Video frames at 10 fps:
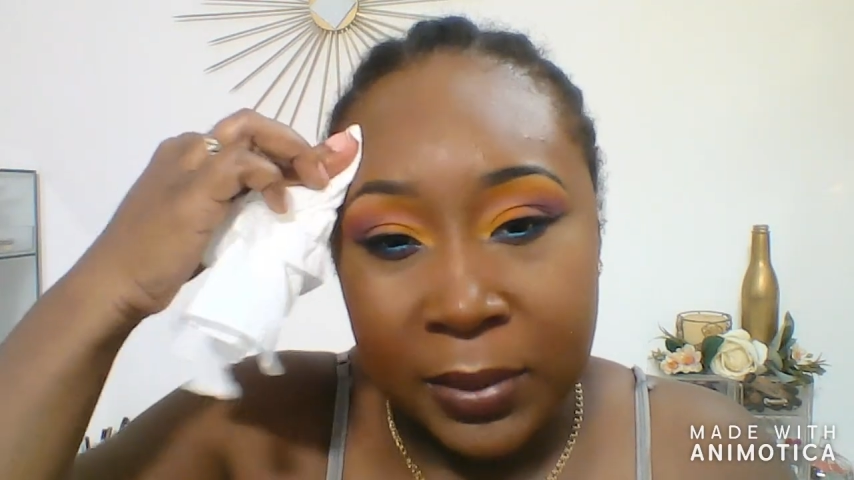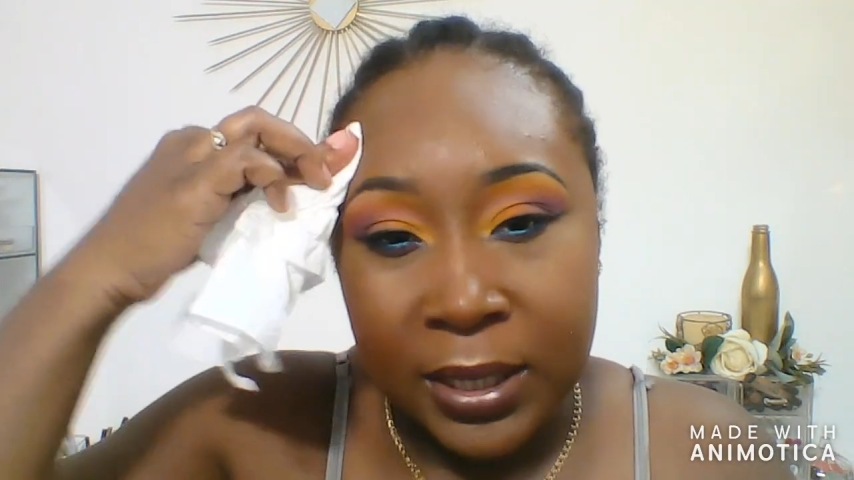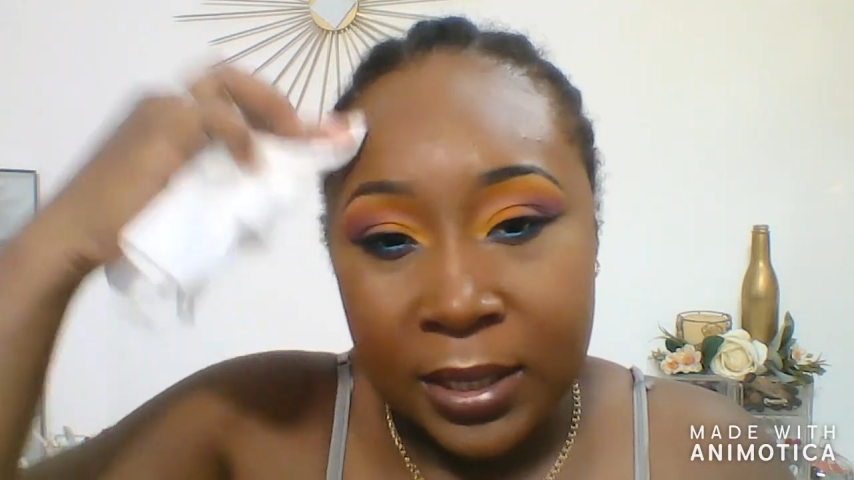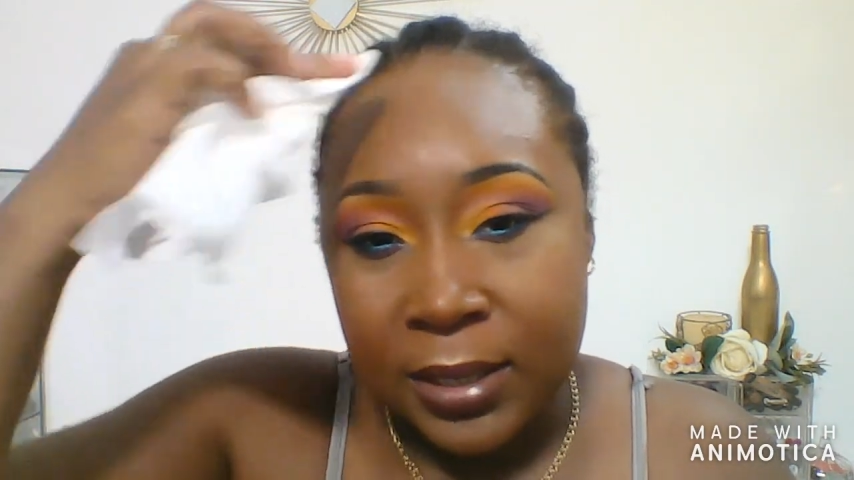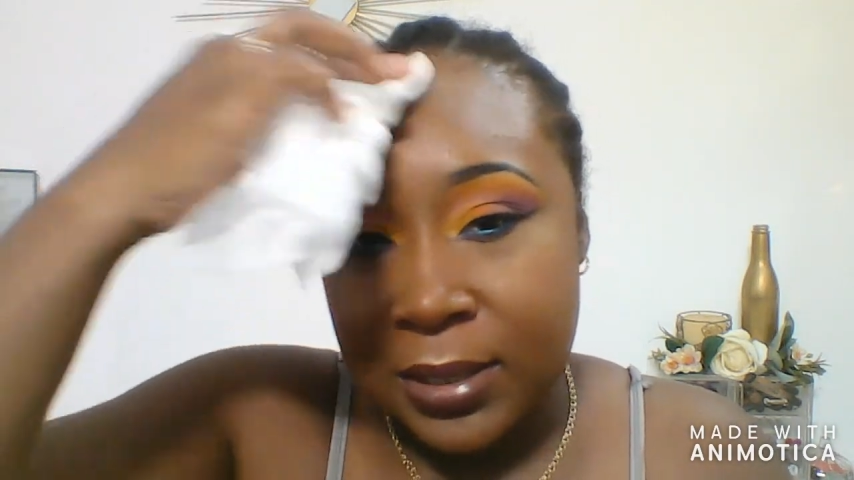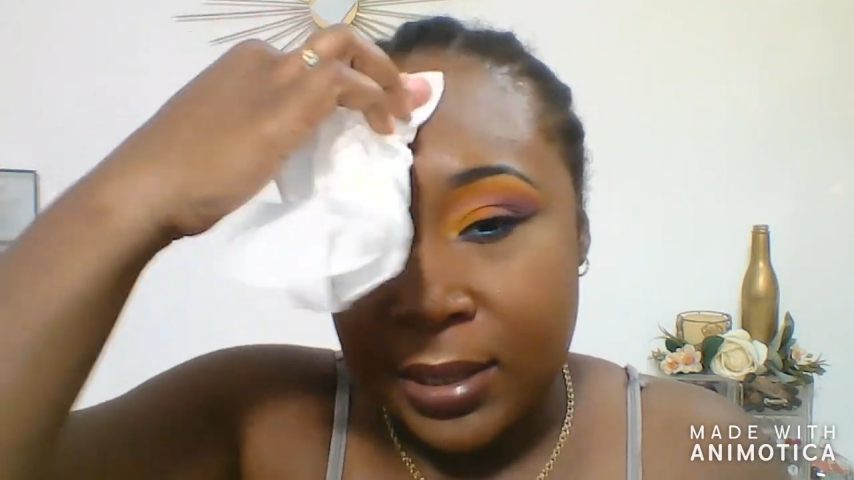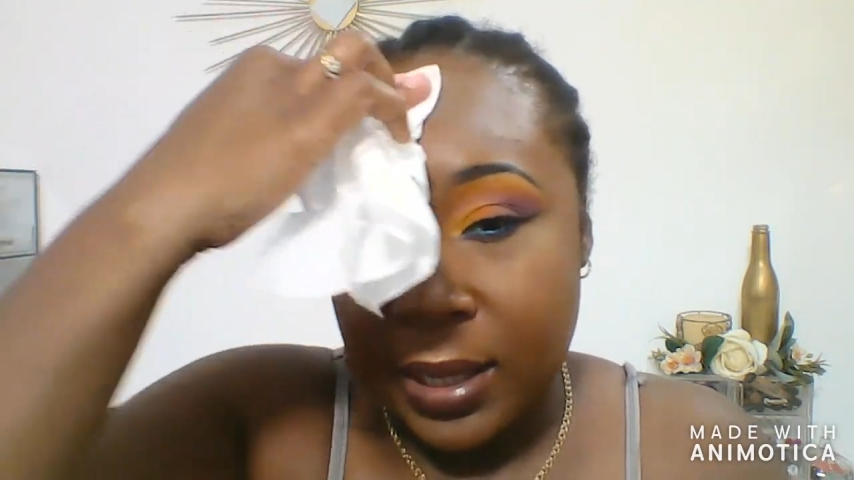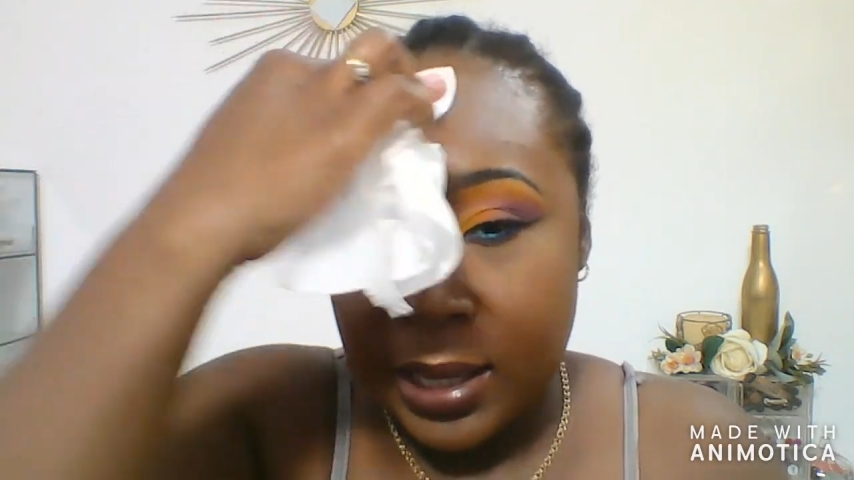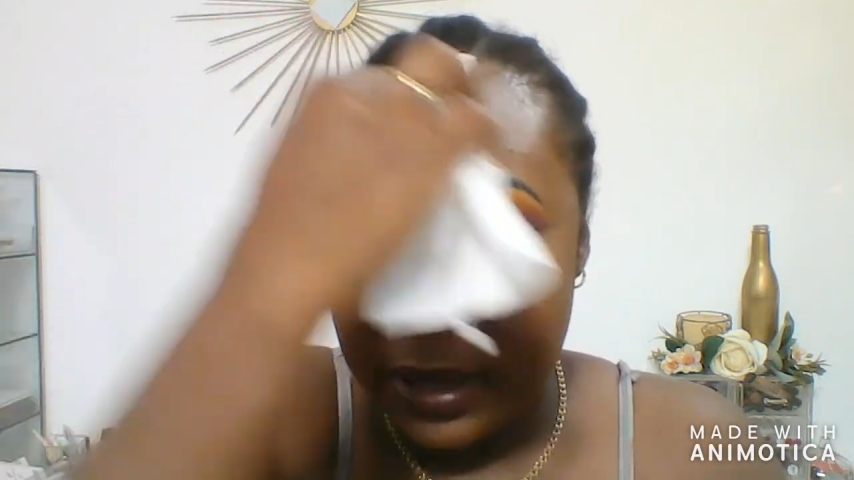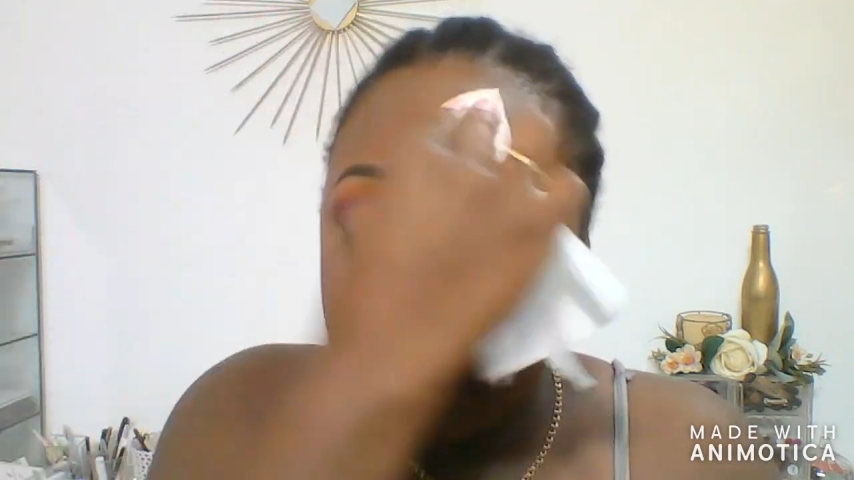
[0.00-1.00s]
because
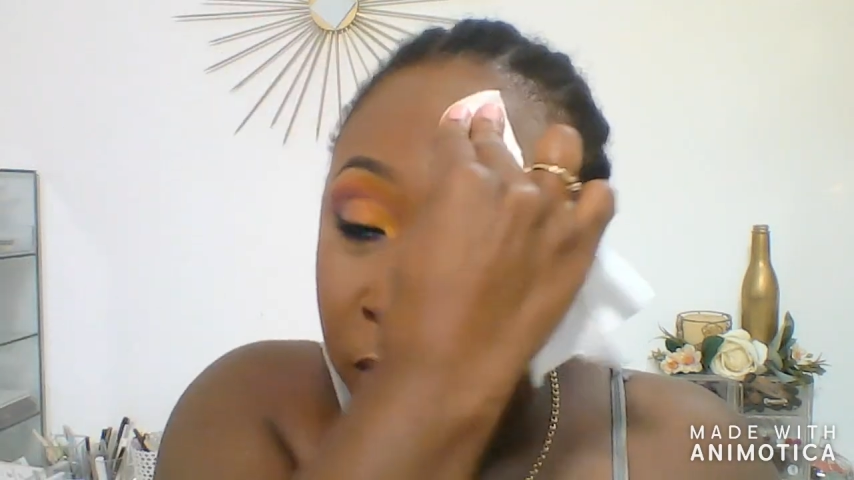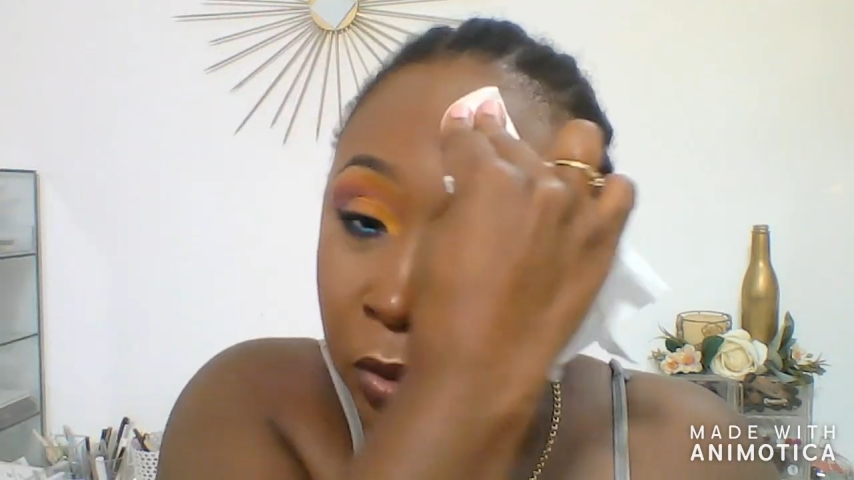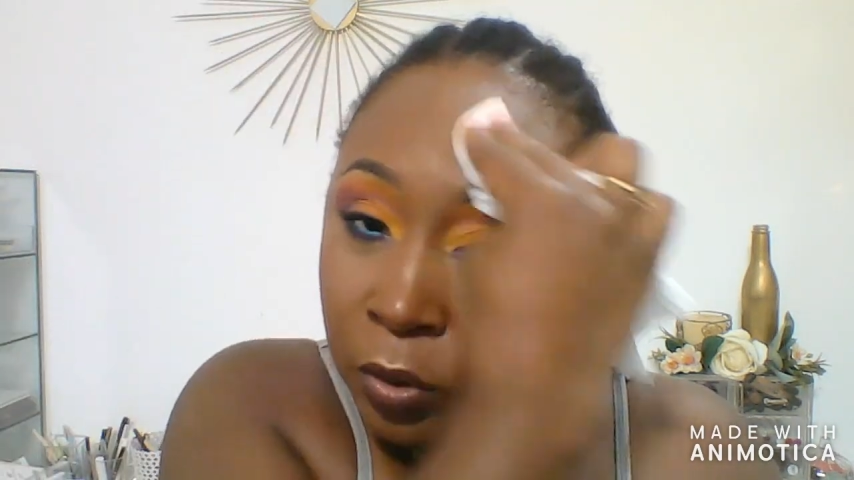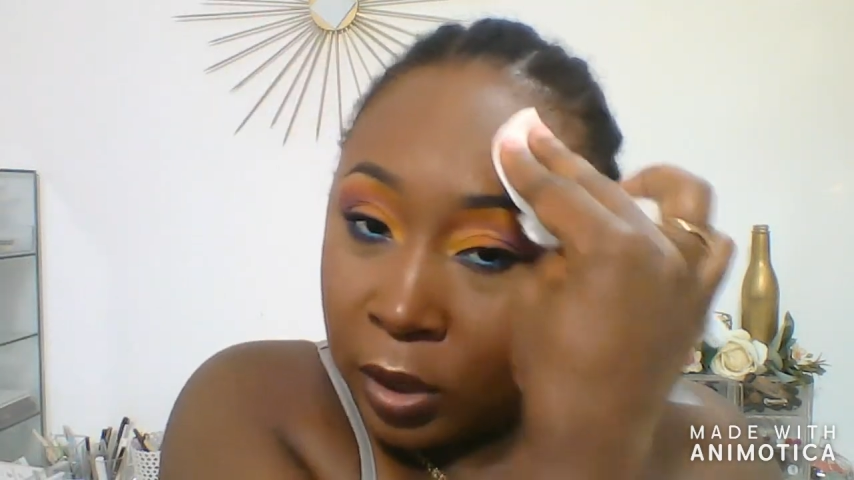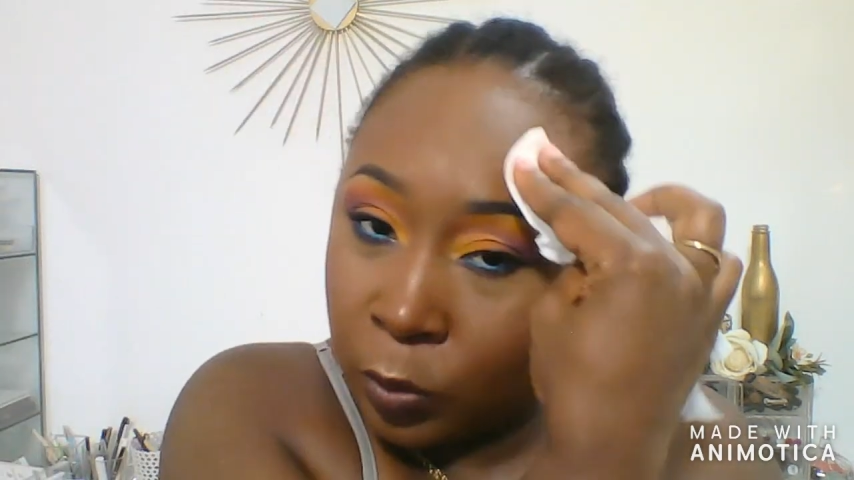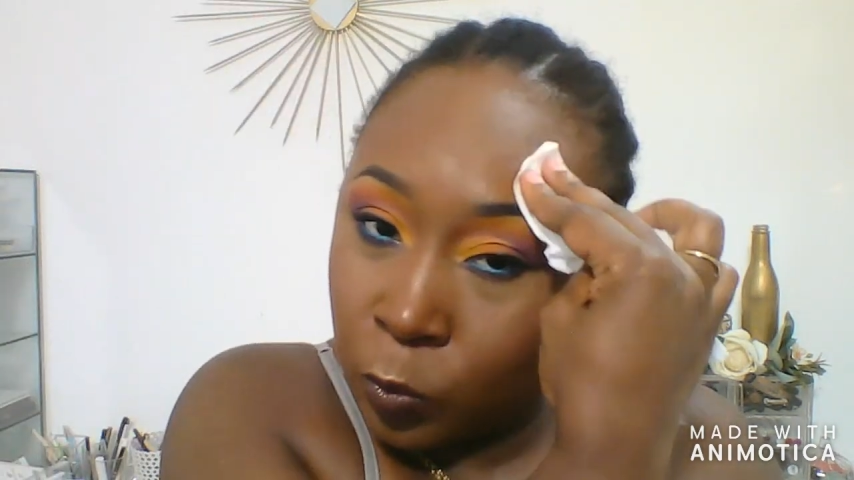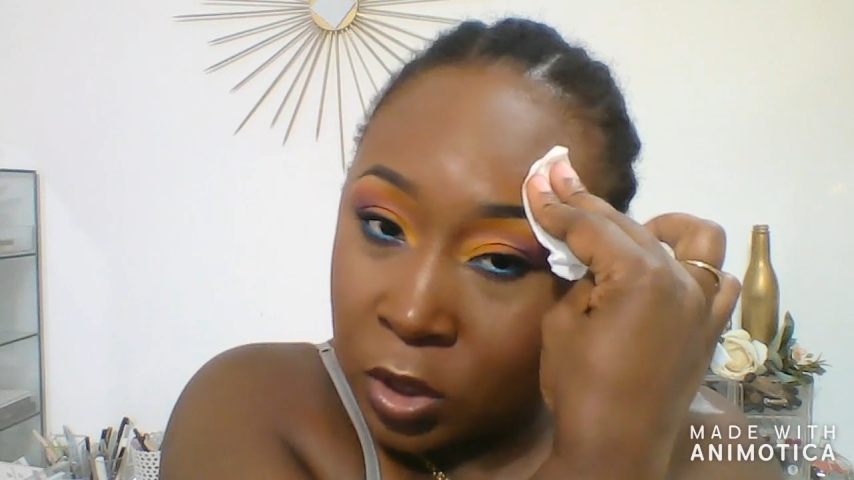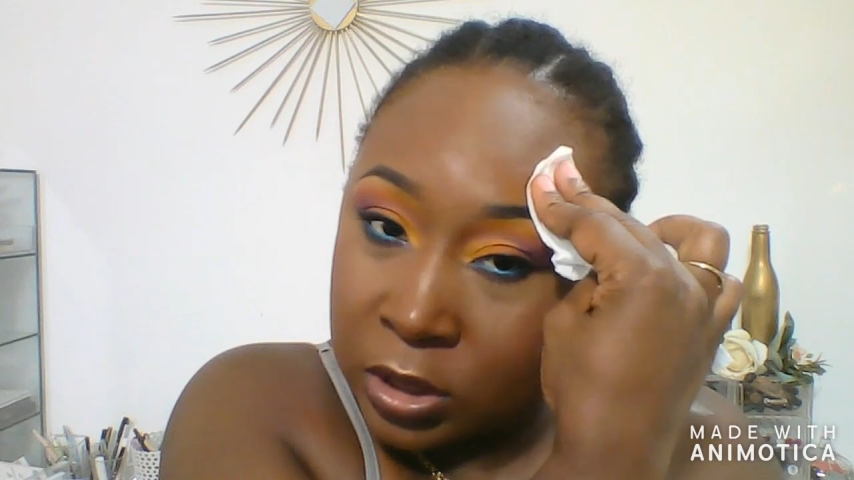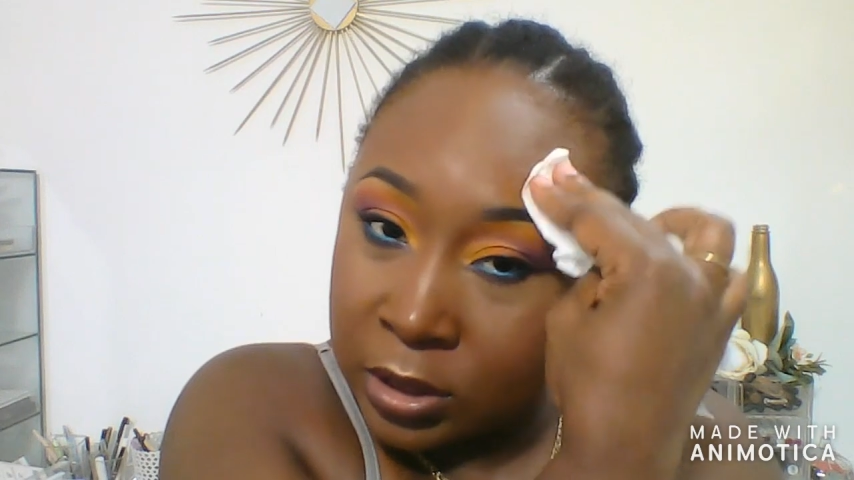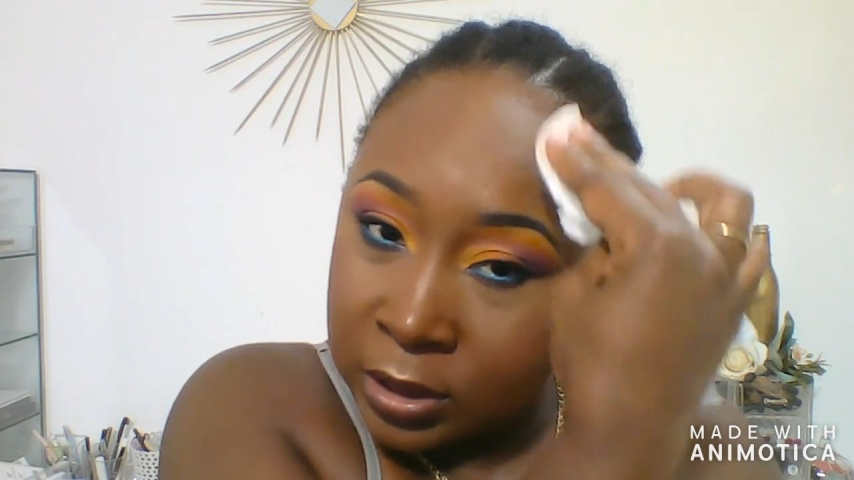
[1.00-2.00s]
even though it
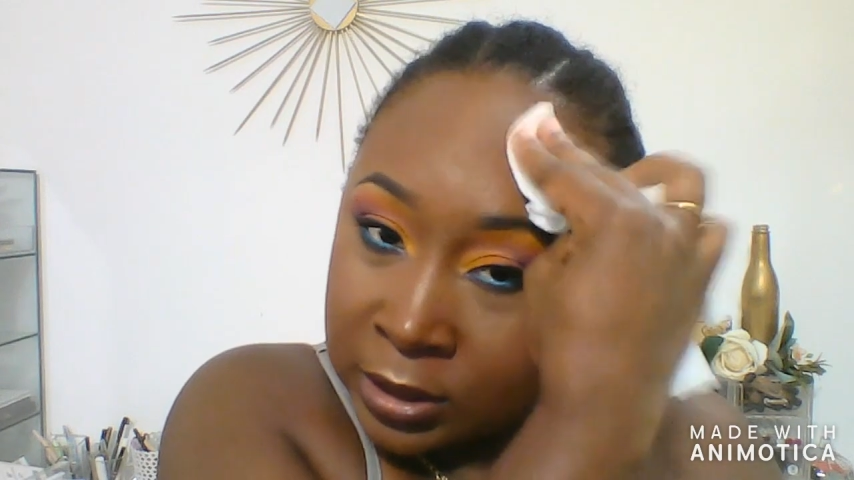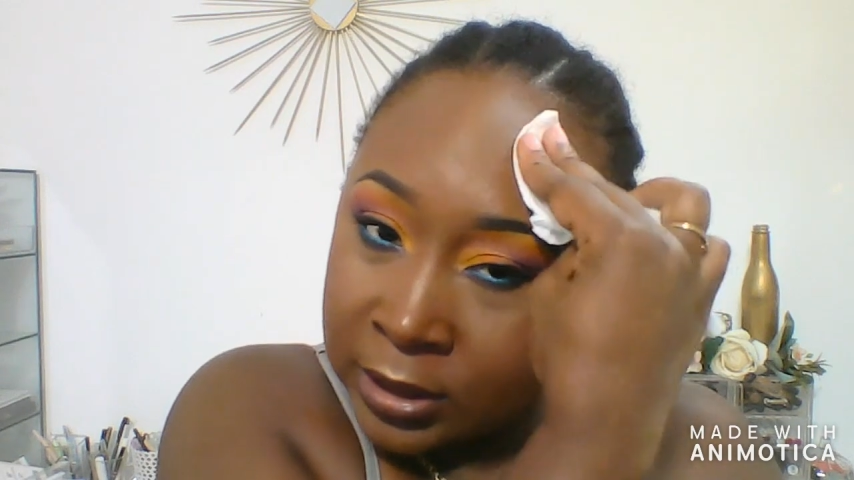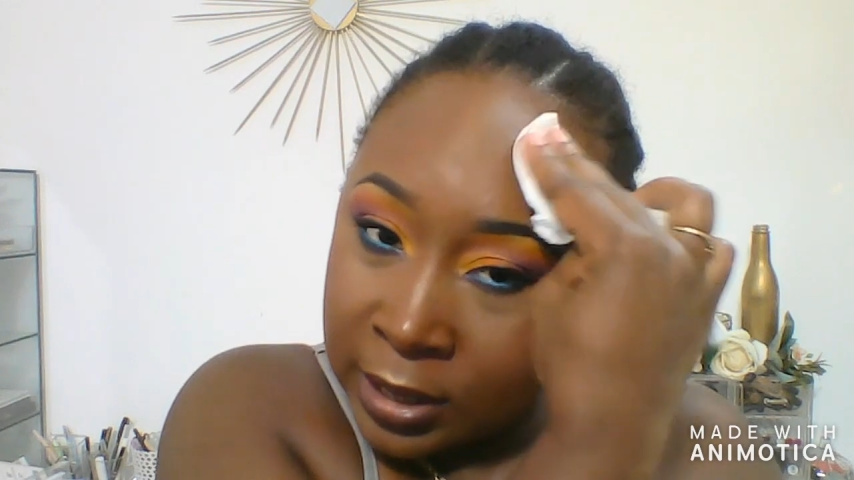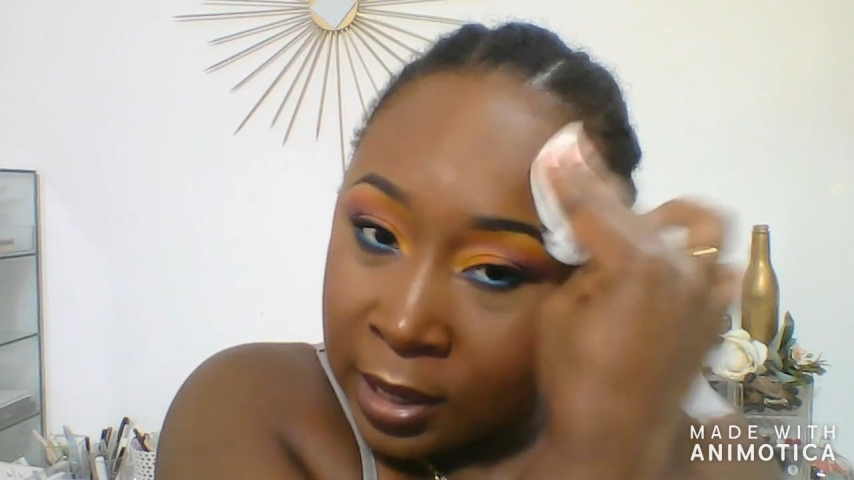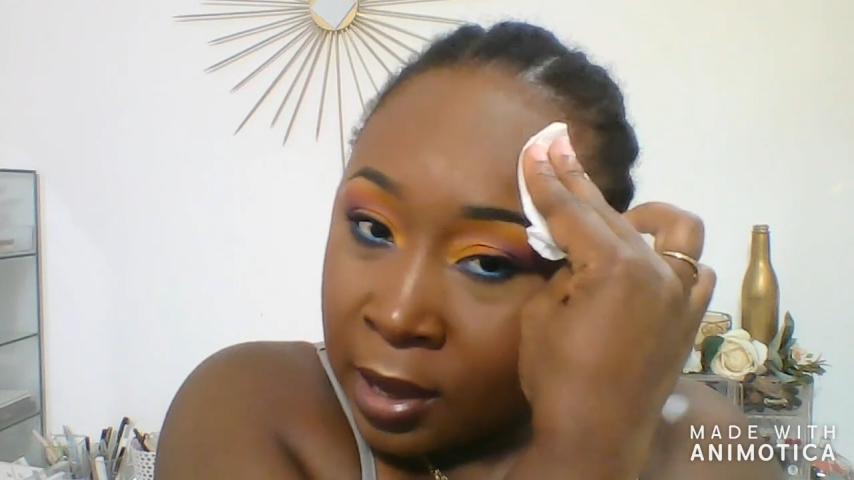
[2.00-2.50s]
wasn't